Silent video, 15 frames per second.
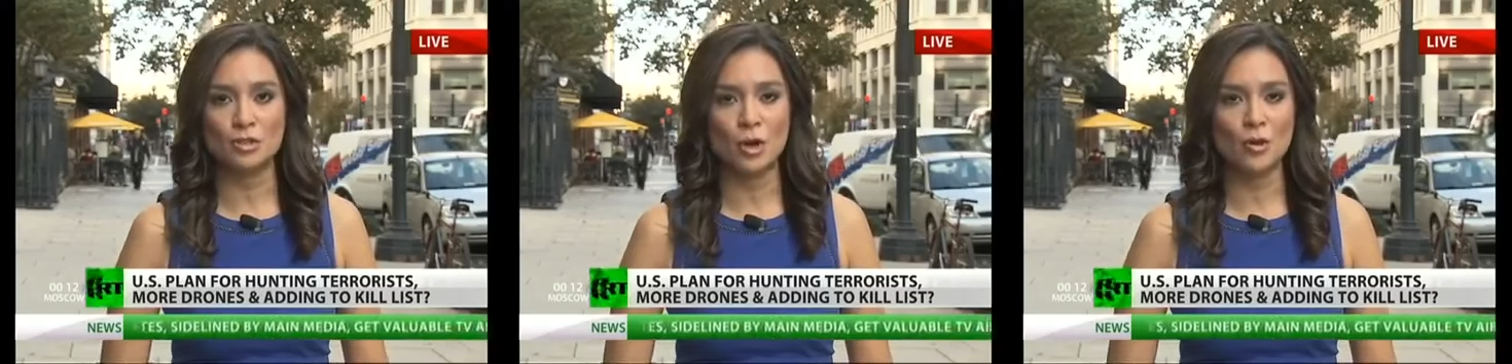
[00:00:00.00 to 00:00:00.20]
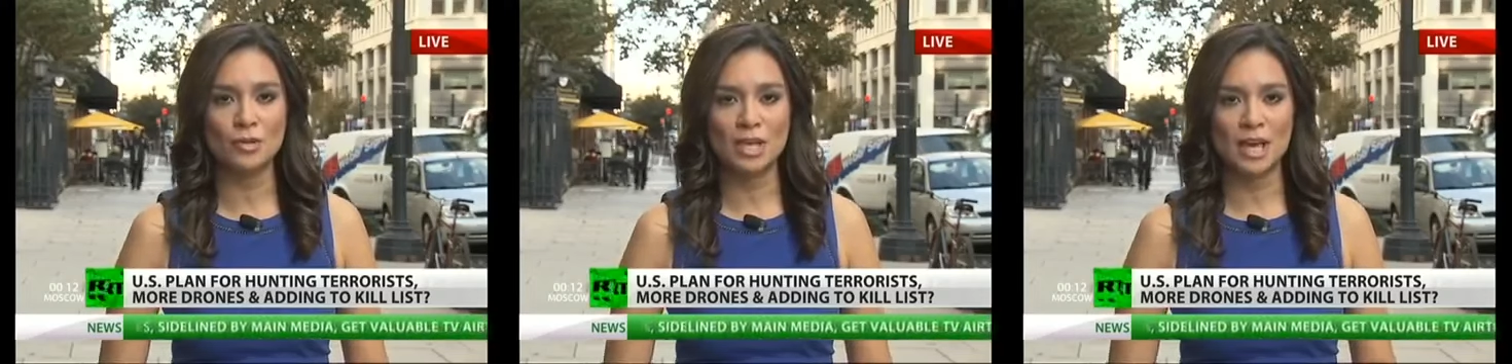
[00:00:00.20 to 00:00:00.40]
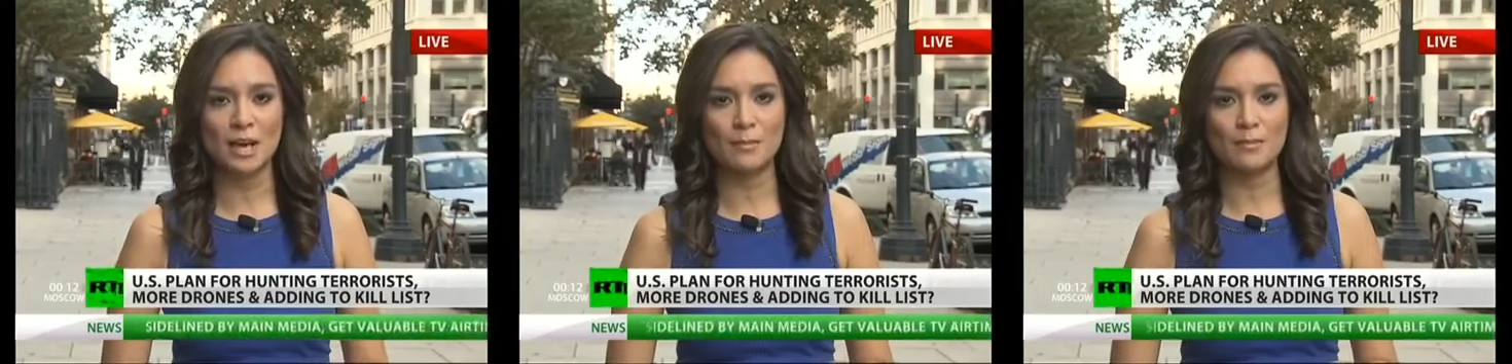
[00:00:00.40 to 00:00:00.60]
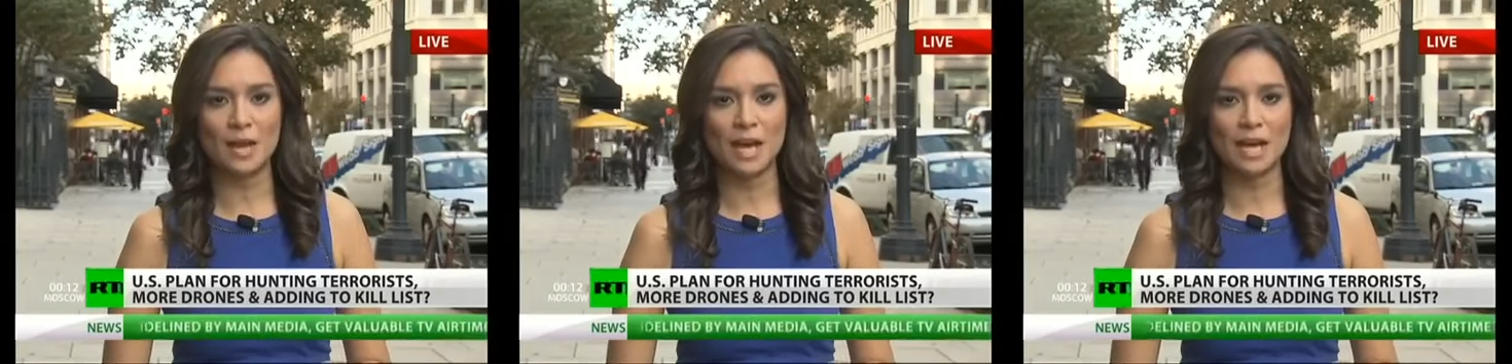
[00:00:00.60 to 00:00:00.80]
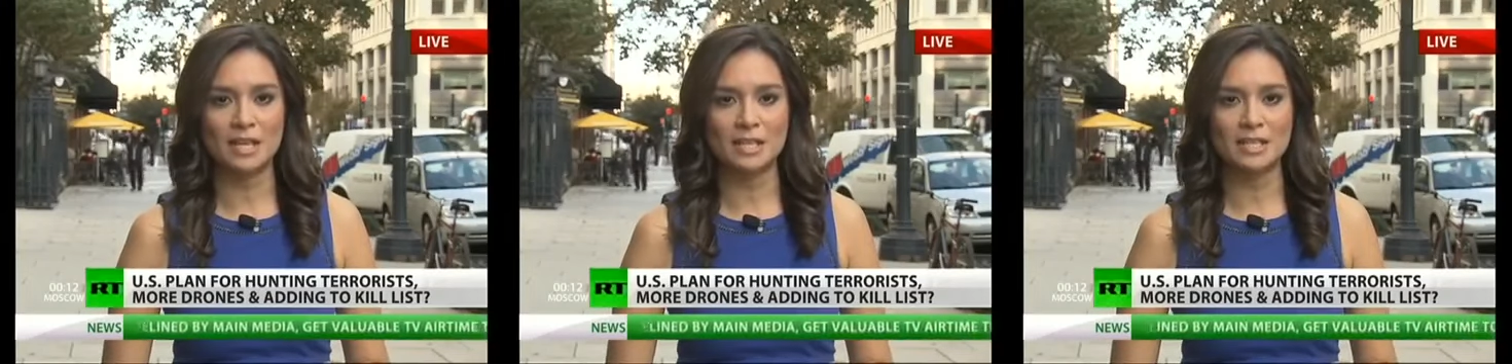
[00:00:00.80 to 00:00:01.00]
drone
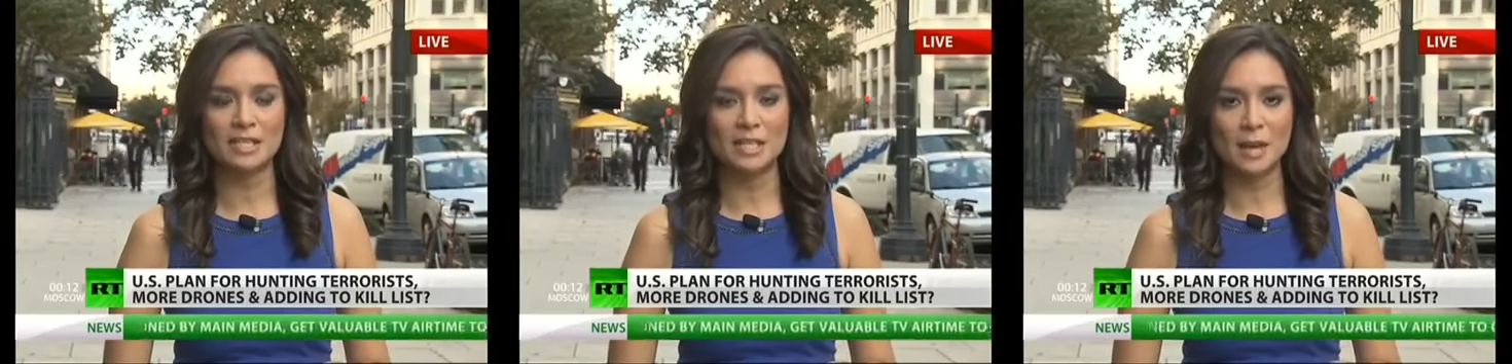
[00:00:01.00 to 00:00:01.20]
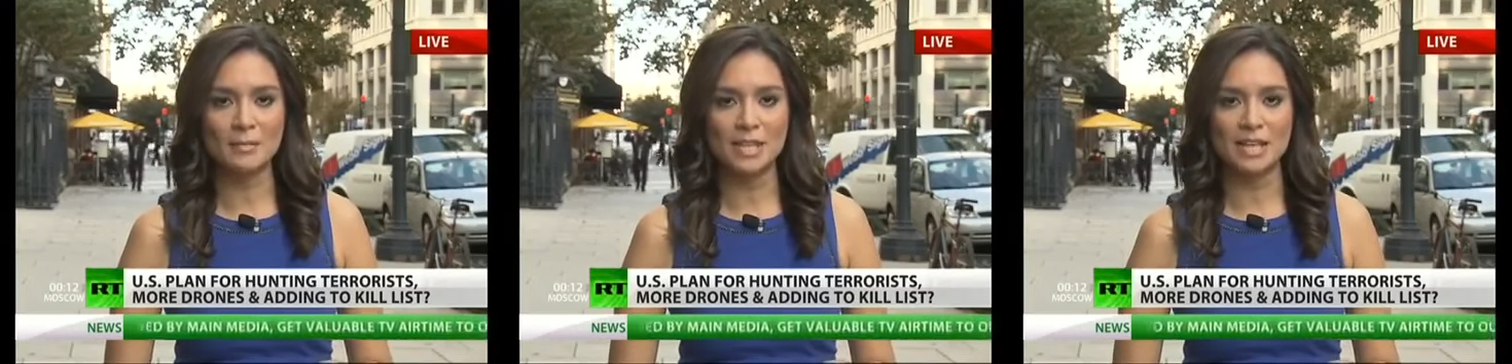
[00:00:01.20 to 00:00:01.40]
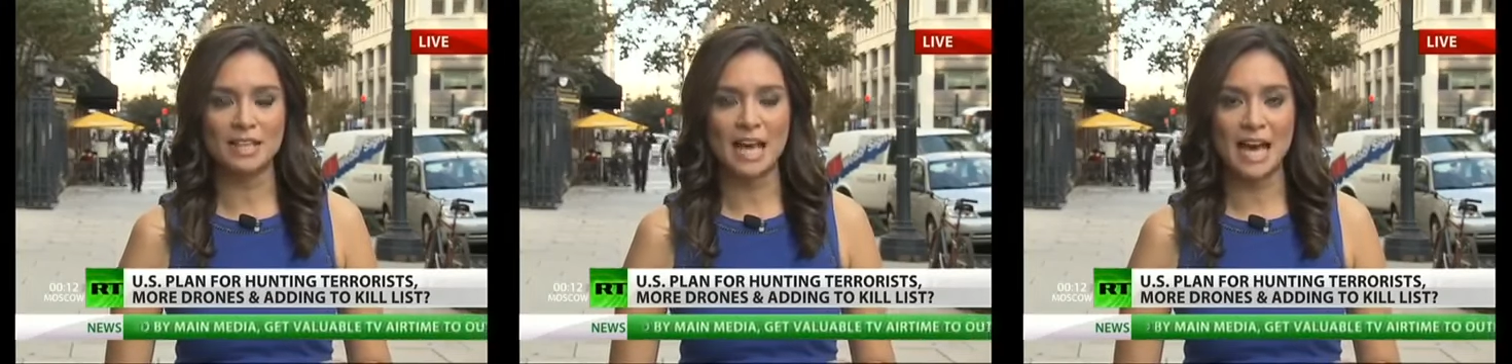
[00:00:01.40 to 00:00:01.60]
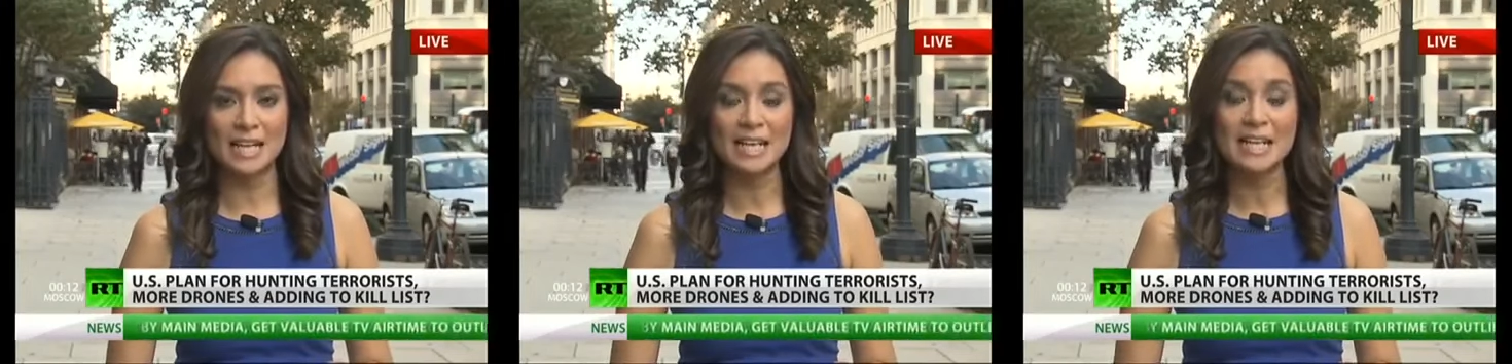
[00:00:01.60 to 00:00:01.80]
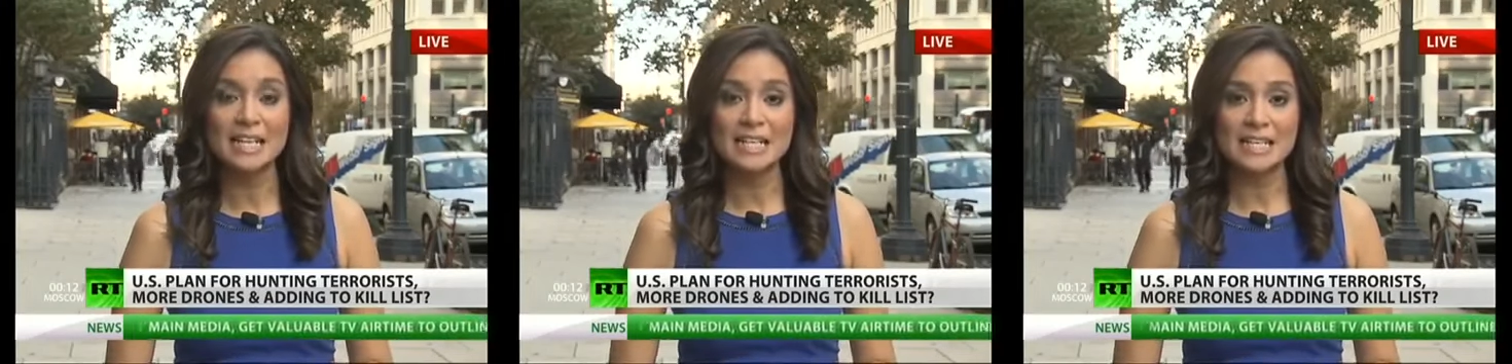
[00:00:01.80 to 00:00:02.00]
campaign is something that